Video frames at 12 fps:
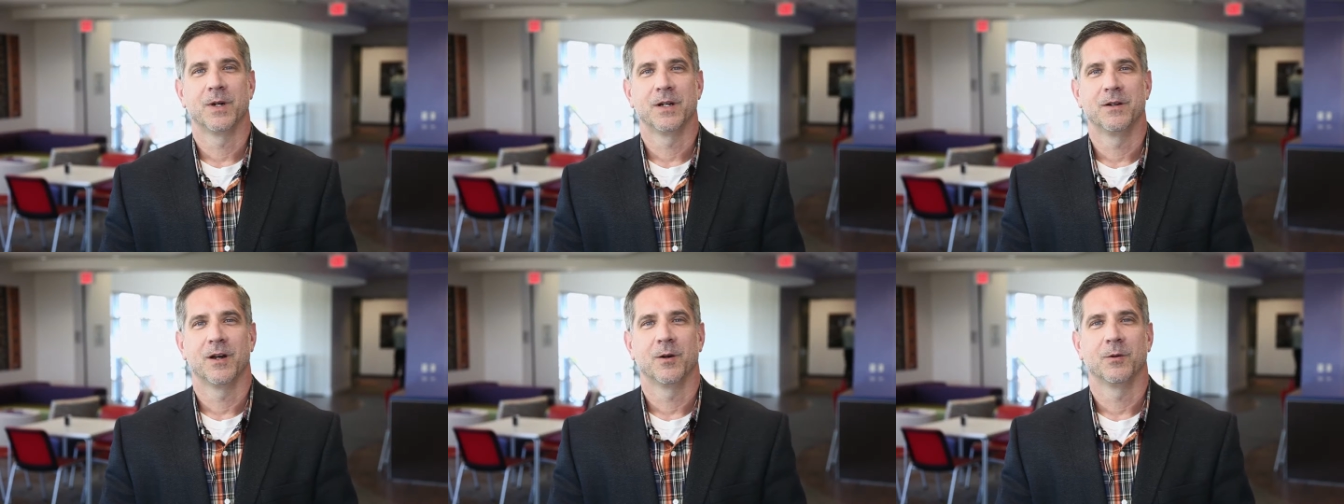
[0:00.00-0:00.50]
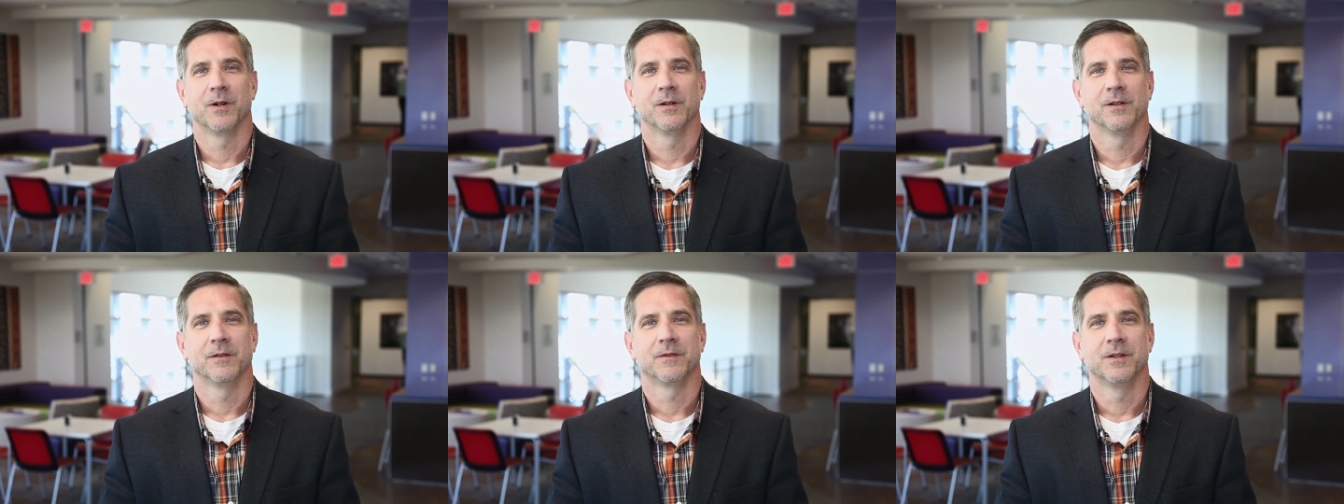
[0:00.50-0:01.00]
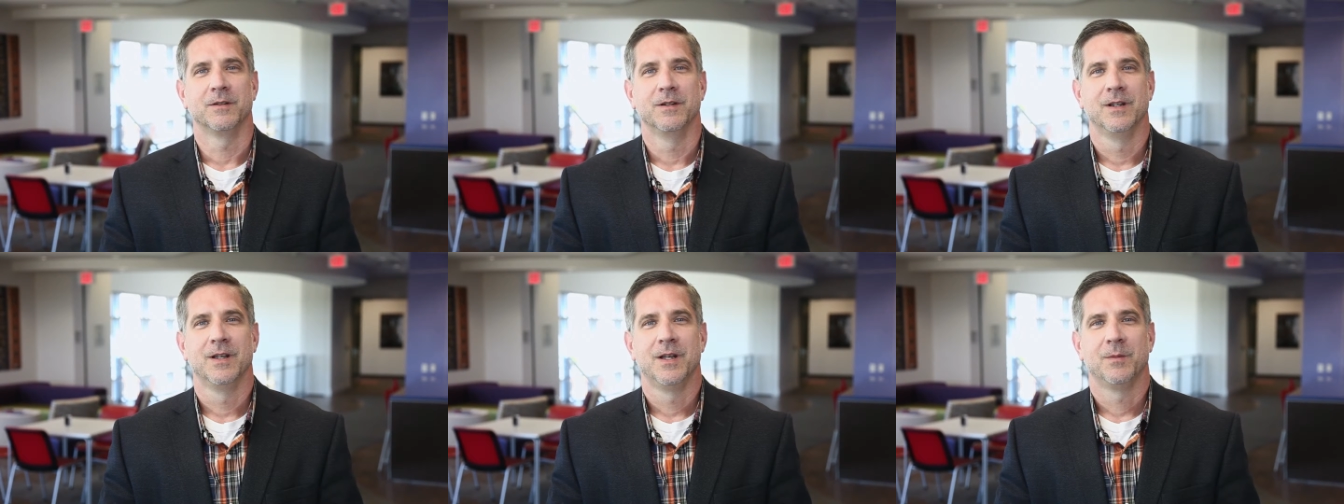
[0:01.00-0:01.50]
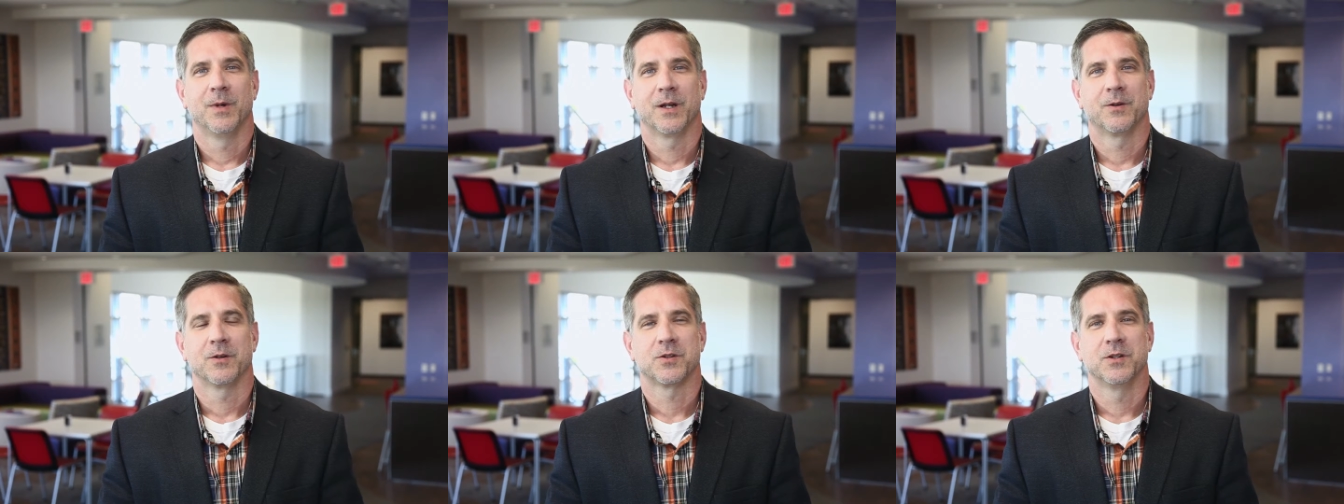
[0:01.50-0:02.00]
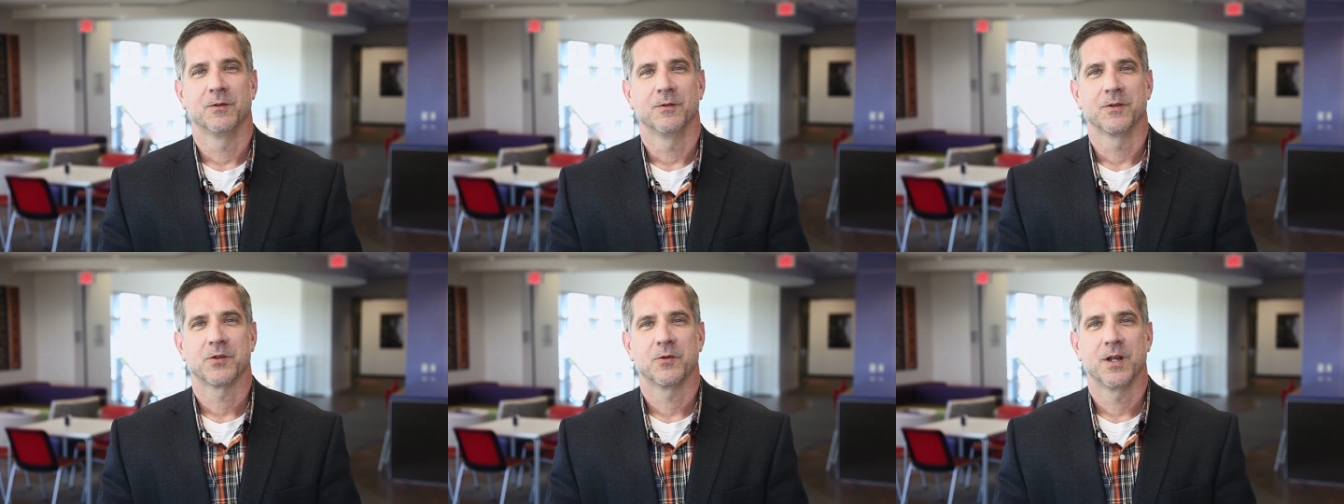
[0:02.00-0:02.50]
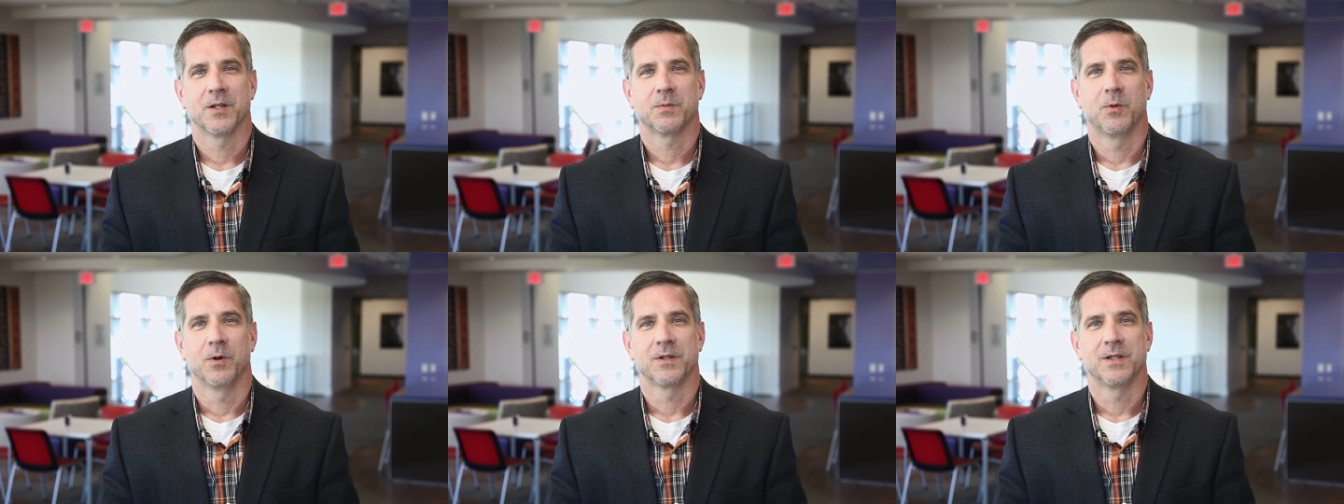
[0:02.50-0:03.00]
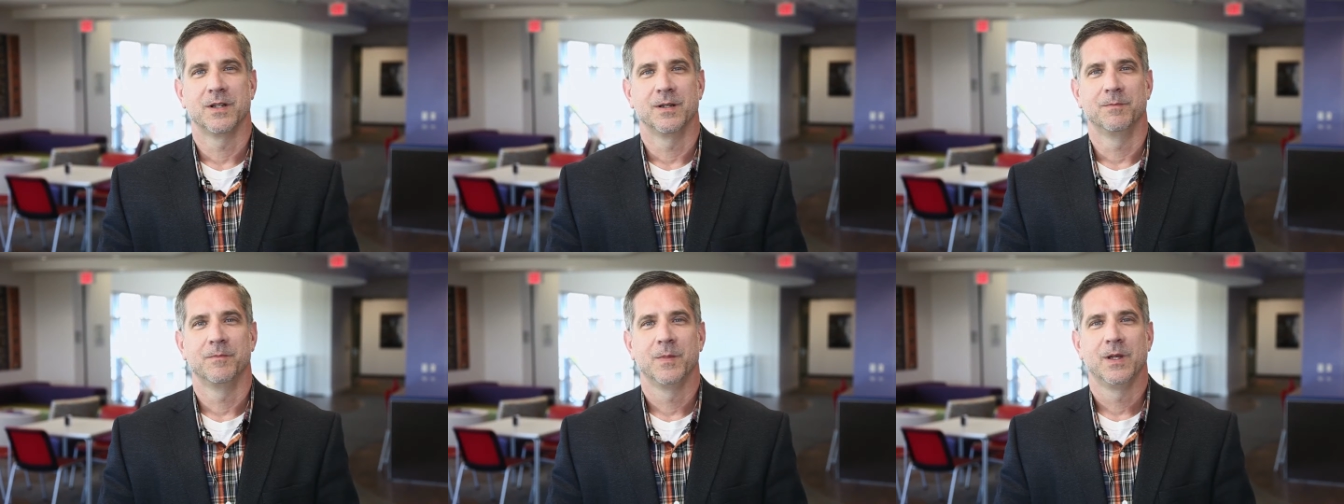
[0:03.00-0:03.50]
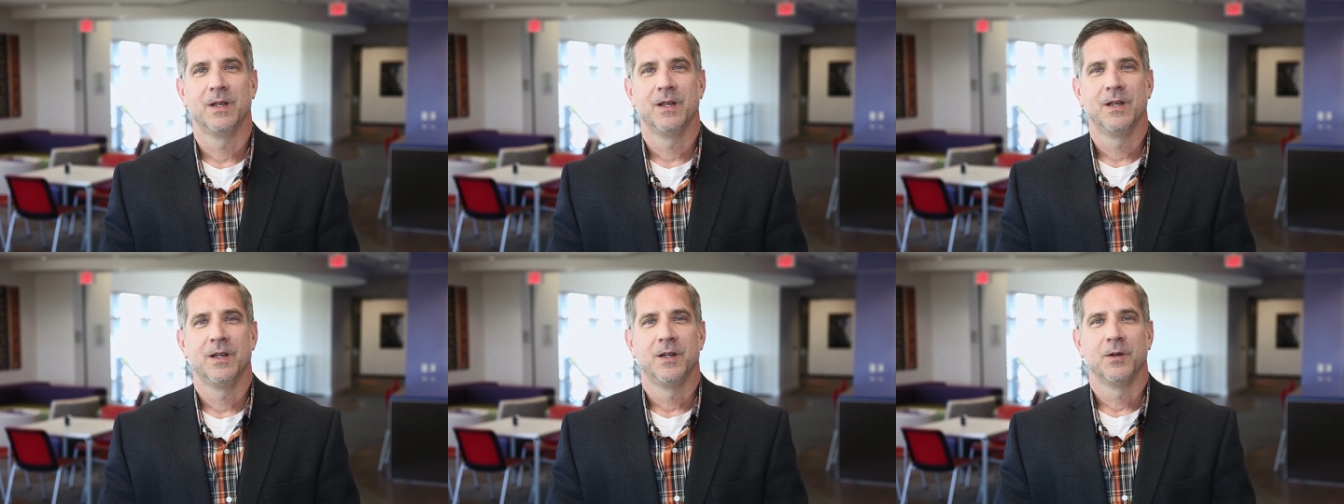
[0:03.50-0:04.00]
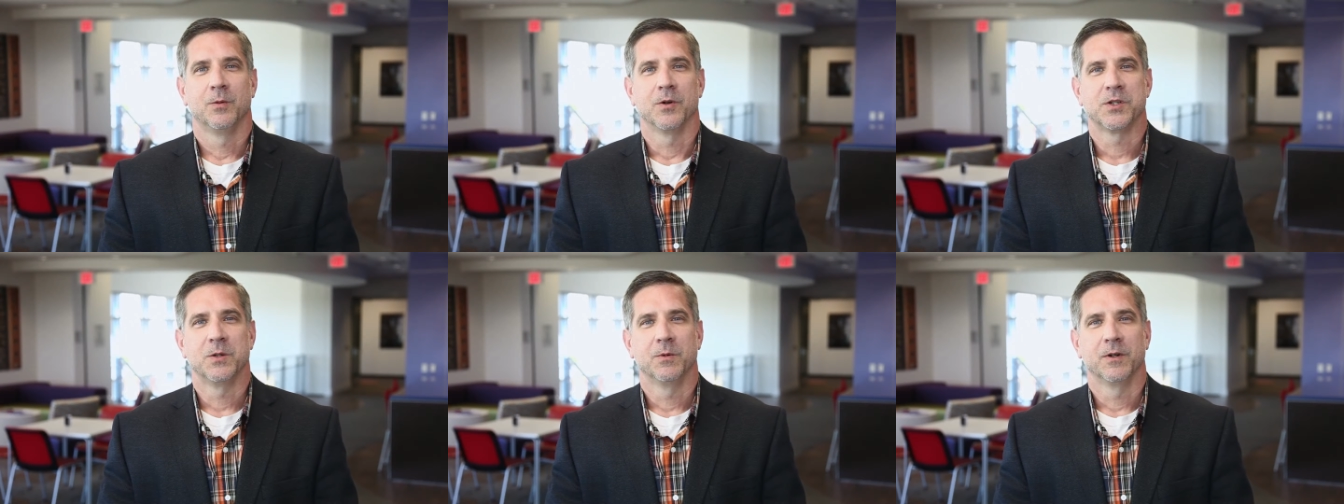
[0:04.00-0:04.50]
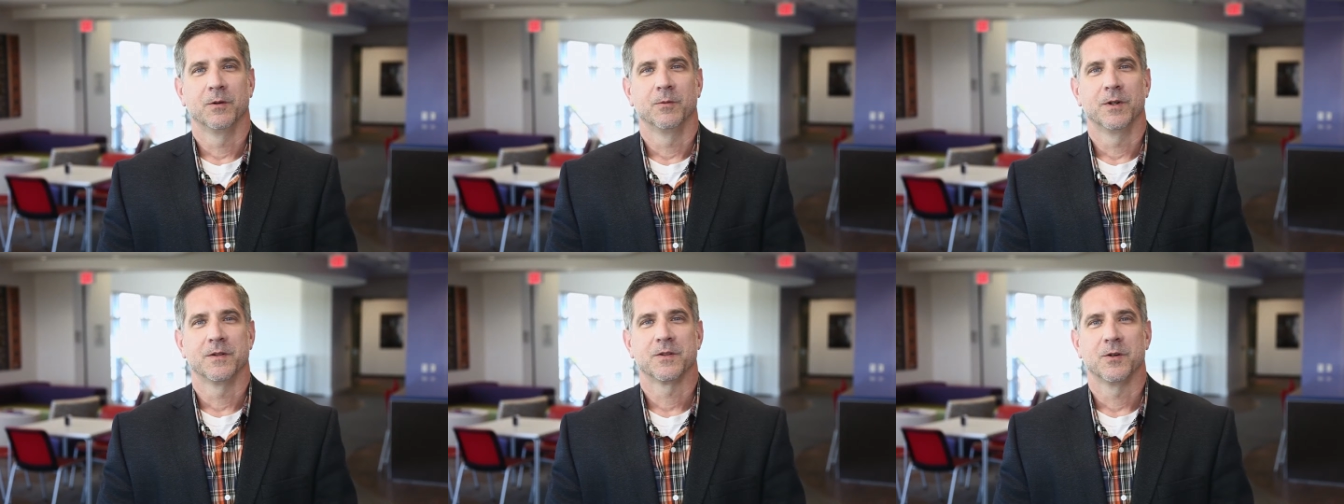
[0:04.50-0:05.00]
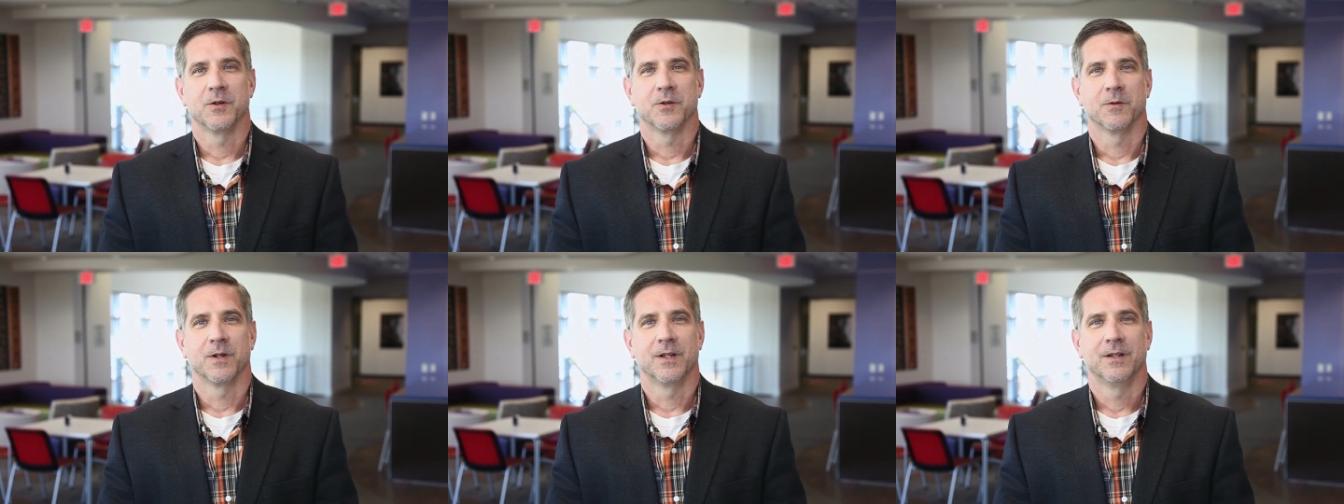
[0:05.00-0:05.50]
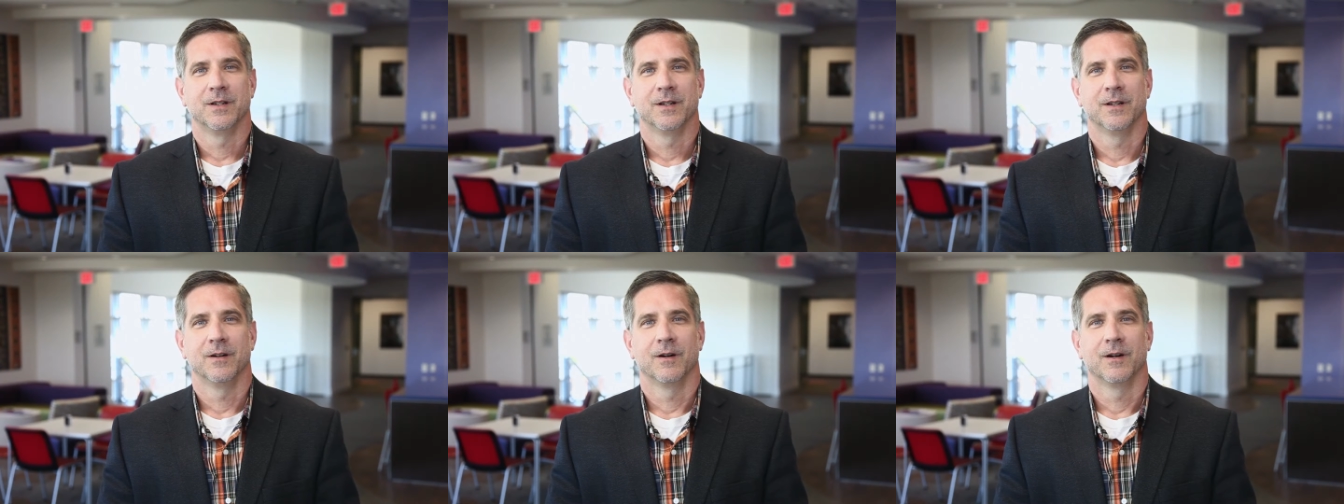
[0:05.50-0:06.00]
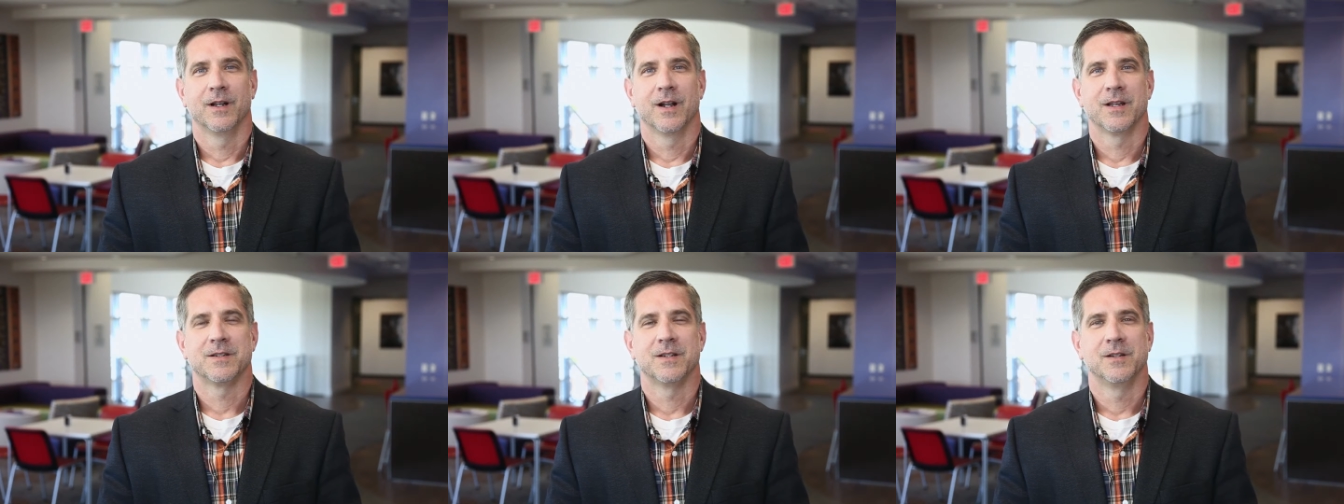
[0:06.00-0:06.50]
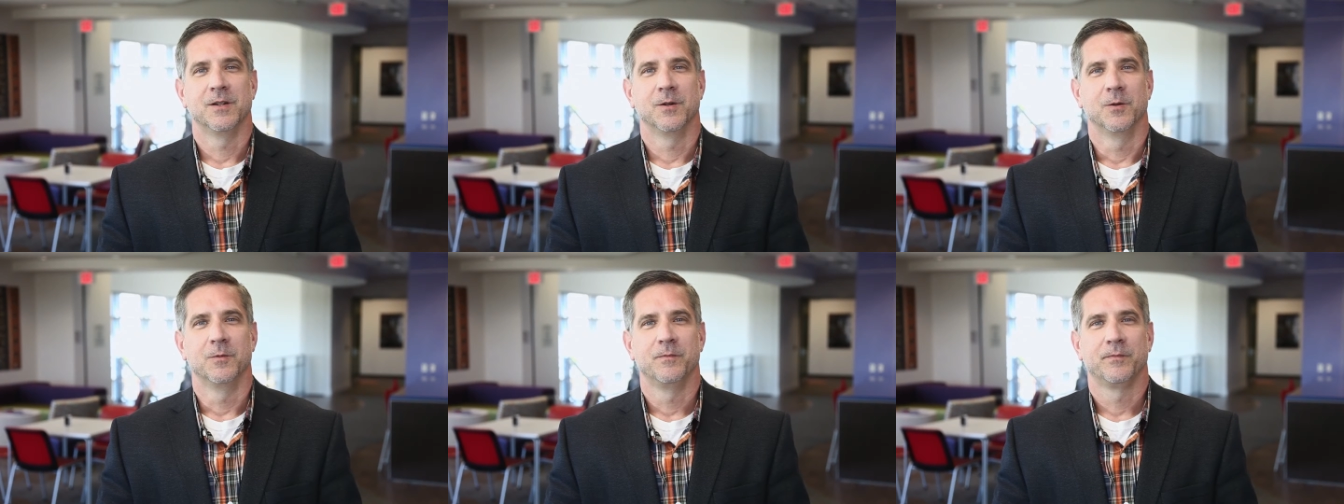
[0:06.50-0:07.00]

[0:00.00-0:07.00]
and my daughter were airlifted by Cook Children's transport team, where she went and underwent surgery in our N I C U,